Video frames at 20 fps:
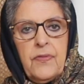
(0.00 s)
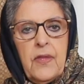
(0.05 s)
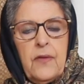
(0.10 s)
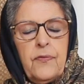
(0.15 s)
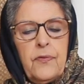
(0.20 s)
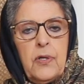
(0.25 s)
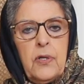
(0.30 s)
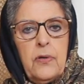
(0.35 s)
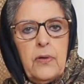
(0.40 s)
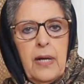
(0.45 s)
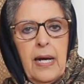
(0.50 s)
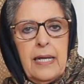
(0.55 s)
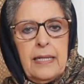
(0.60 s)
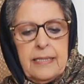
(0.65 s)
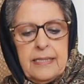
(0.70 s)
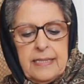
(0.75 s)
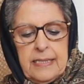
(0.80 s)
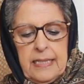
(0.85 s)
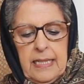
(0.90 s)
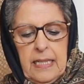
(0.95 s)
that the
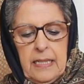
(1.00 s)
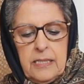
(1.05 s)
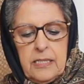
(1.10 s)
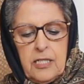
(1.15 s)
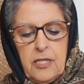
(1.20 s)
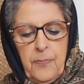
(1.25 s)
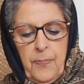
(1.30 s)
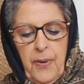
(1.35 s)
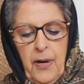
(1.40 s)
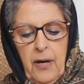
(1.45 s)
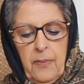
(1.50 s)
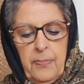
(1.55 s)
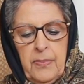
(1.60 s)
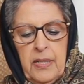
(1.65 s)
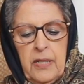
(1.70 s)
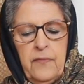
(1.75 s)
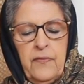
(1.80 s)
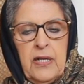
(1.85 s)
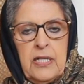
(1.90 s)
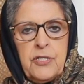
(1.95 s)
United States
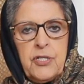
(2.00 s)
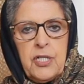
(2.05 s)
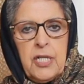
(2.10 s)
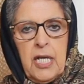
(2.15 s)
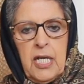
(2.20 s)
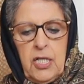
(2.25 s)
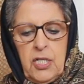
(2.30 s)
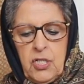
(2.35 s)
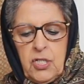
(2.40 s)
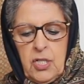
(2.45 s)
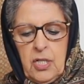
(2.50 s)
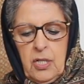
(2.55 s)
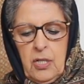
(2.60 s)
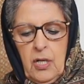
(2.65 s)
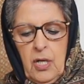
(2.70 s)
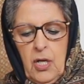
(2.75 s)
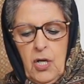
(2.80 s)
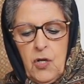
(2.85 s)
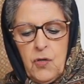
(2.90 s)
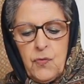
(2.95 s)
Department of
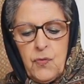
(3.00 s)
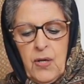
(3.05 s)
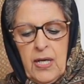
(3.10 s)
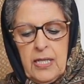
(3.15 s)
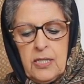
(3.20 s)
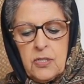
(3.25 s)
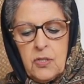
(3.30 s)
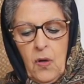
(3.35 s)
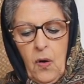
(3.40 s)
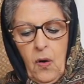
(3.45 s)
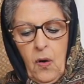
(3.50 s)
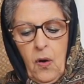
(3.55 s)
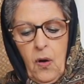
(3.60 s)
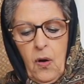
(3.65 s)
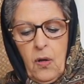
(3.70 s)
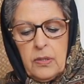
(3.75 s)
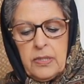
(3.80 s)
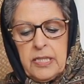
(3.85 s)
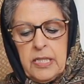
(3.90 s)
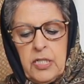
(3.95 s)
Education trains
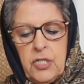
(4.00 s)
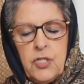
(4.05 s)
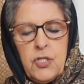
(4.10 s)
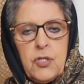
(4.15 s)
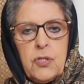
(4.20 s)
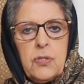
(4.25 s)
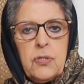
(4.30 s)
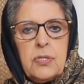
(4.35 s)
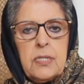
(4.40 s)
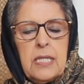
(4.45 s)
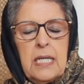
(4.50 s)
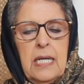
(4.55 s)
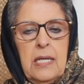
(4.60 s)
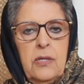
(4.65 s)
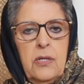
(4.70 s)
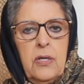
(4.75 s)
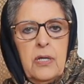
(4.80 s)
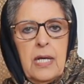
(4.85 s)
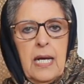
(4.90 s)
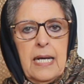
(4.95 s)
all teachers
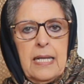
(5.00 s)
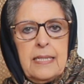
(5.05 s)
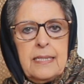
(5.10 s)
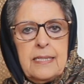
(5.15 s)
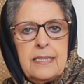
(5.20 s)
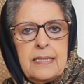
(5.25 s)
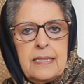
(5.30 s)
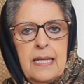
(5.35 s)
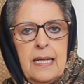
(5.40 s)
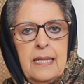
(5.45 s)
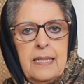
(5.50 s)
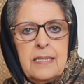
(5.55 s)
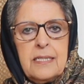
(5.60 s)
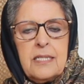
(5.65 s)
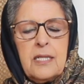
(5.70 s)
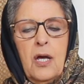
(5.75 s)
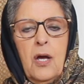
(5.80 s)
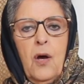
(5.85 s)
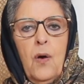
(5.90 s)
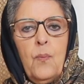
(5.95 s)
in the United
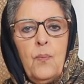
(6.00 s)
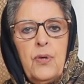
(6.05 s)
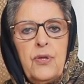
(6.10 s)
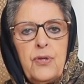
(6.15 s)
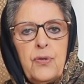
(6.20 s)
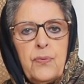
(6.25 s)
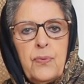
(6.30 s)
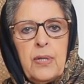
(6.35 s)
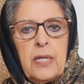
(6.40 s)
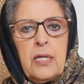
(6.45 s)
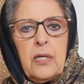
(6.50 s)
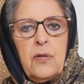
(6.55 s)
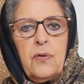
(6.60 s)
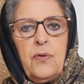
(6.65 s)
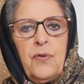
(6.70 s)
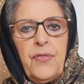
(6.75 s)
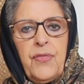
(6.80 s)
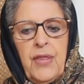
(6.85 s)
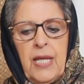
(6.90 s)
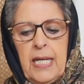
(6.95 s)
States with
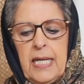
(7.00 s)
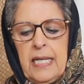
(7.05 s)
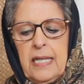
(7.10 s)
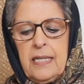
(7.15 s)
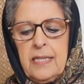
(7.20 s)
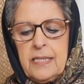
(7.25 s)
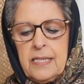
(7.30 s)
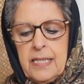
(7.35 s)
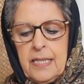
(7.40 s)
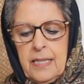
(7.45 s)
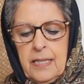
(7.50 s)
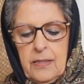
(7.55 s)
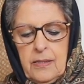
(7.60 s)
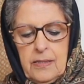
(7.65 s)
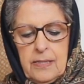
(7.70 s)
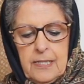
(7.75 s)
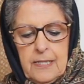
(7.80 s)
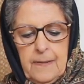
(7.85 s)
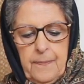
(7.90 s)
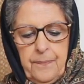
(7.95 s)
critical thinking
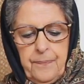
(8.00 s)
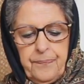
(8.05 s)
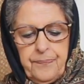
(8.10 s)
skills.